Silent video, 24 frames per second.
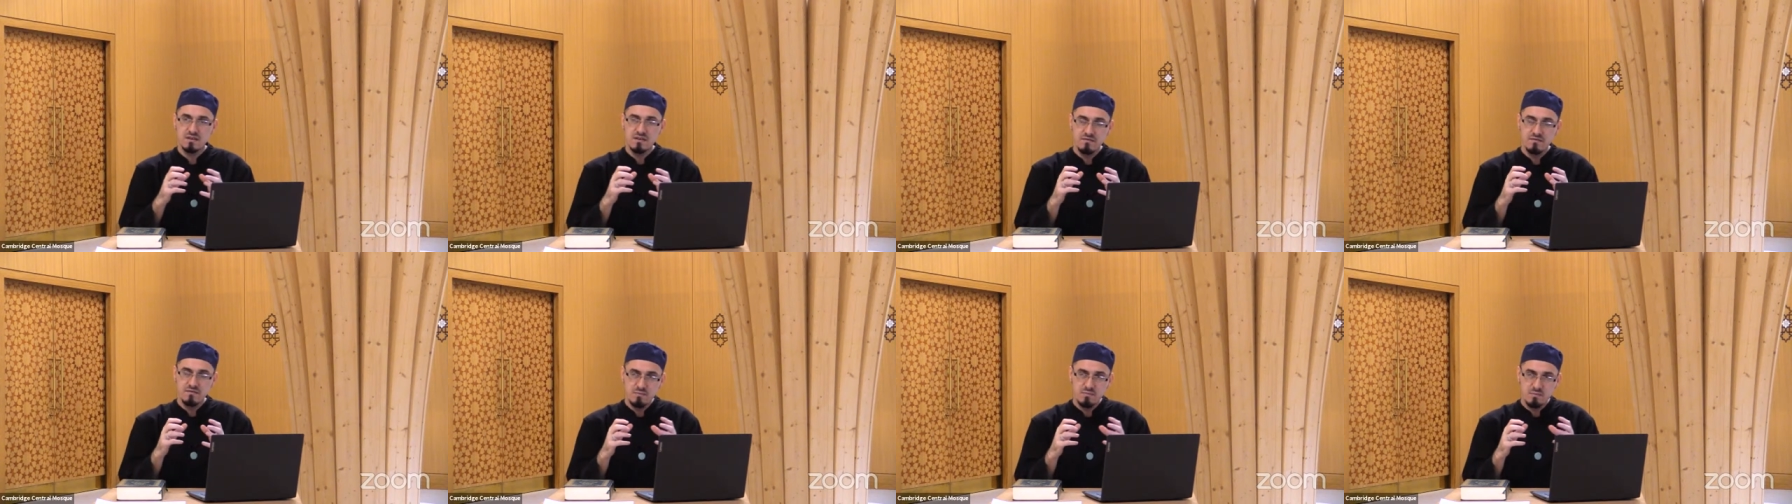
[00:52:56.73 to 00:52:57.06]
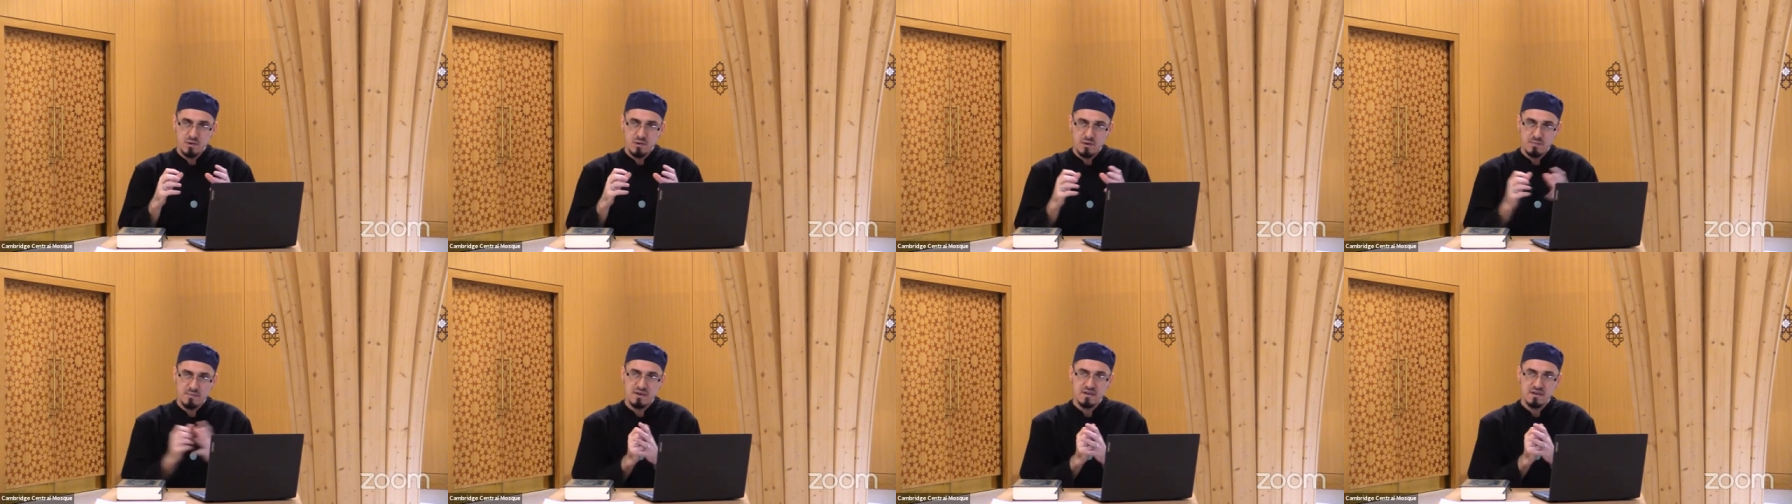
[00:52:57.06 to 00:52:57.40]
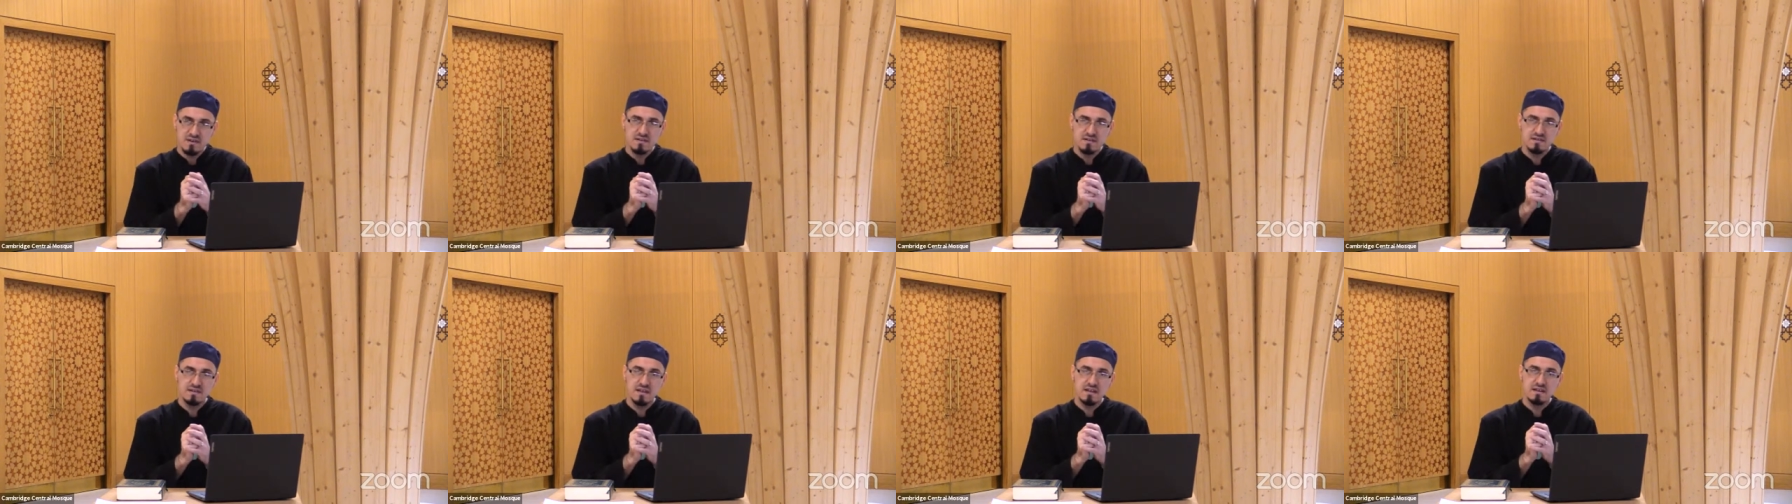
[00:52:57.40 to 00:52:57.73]
give you proper
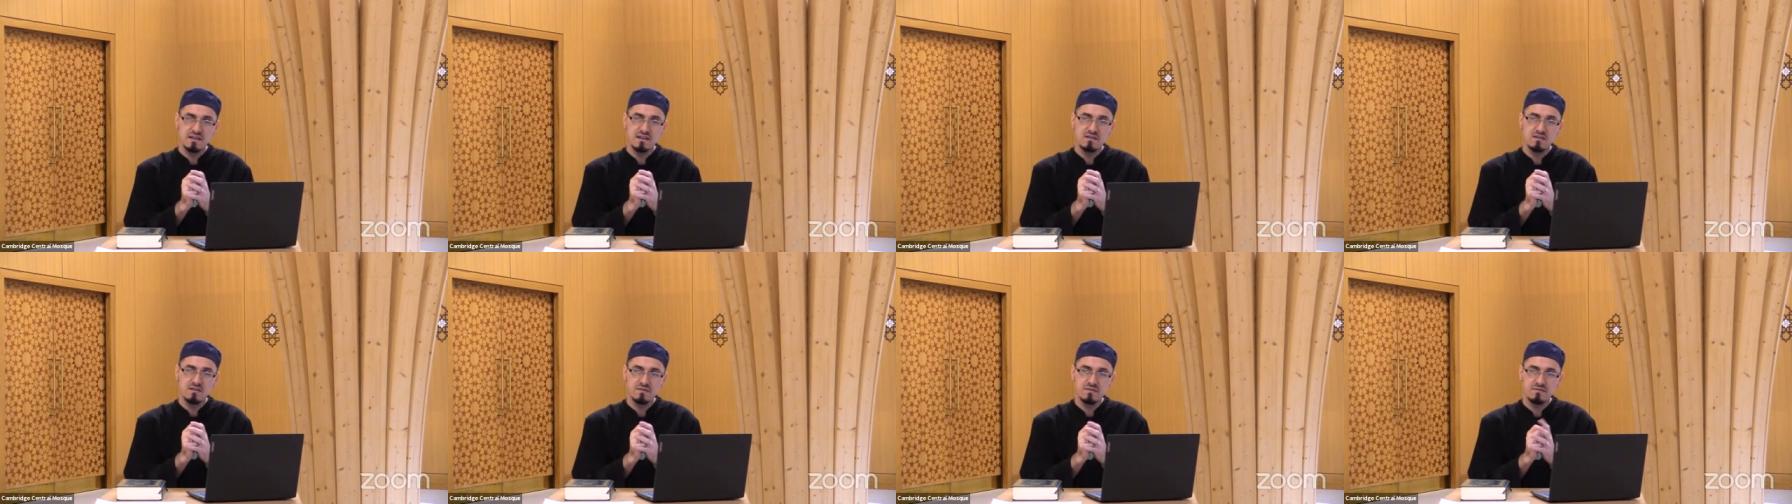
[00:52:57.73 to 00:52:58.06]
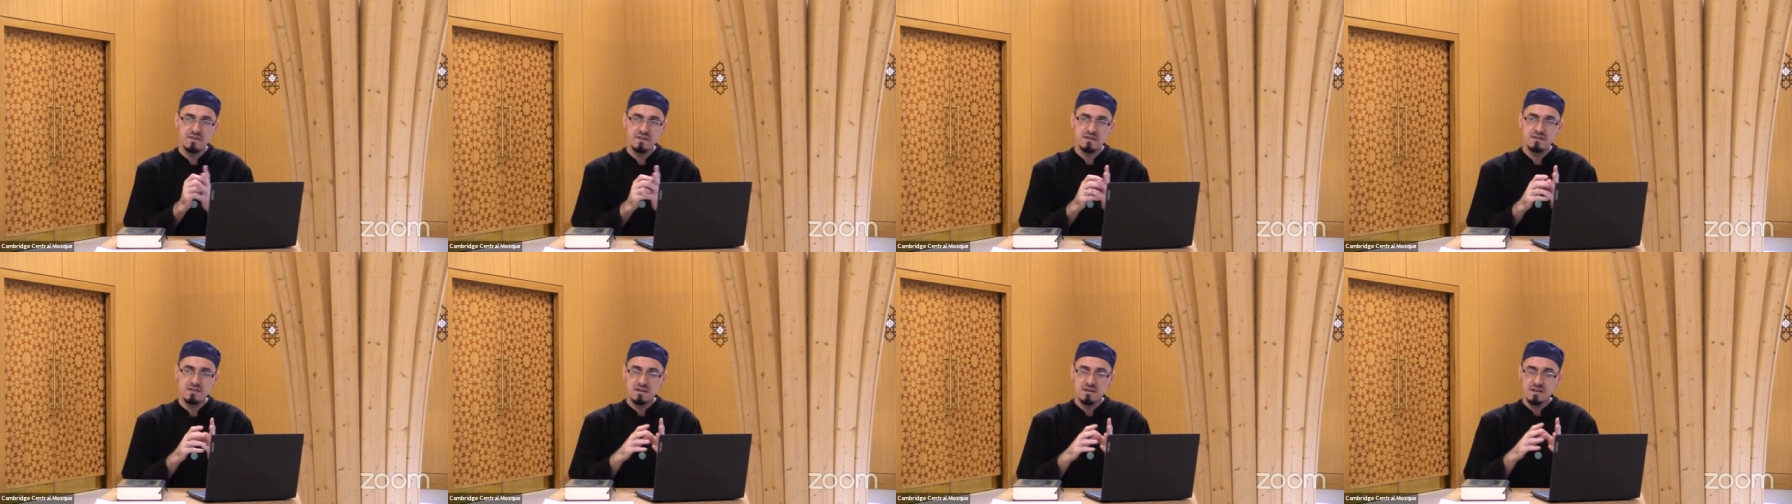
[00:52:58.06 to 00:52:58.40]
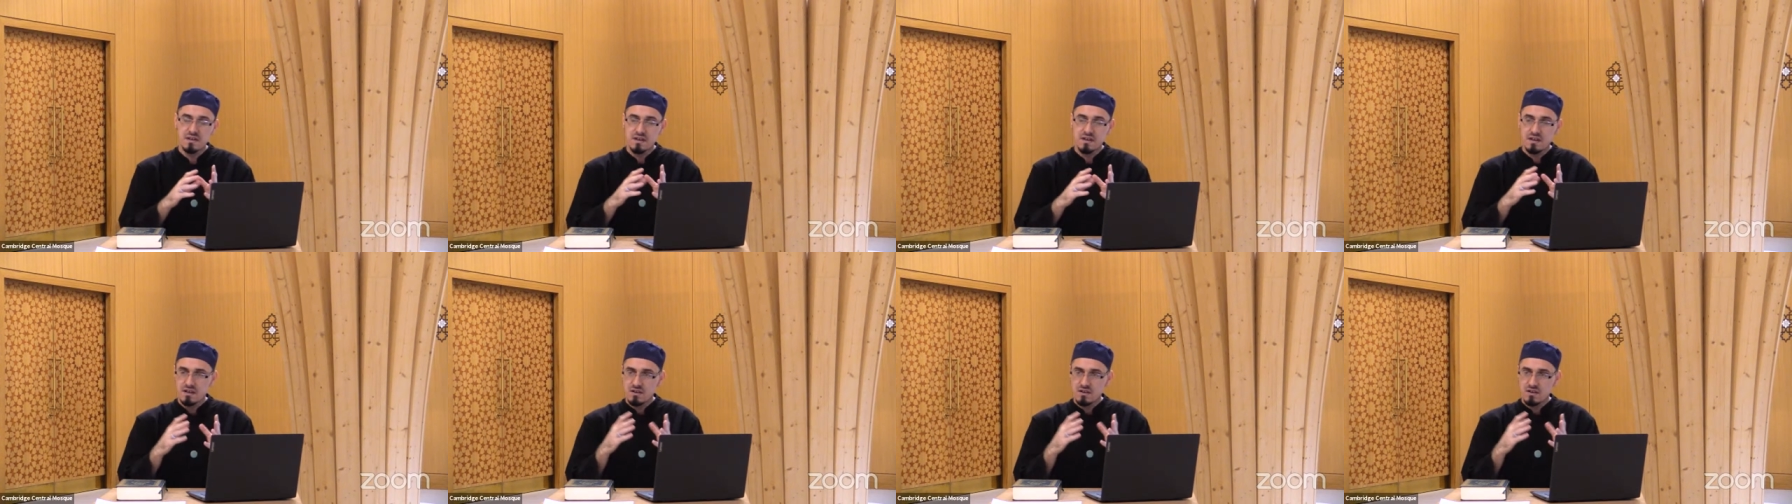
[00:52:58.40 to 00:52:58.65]
understanding of it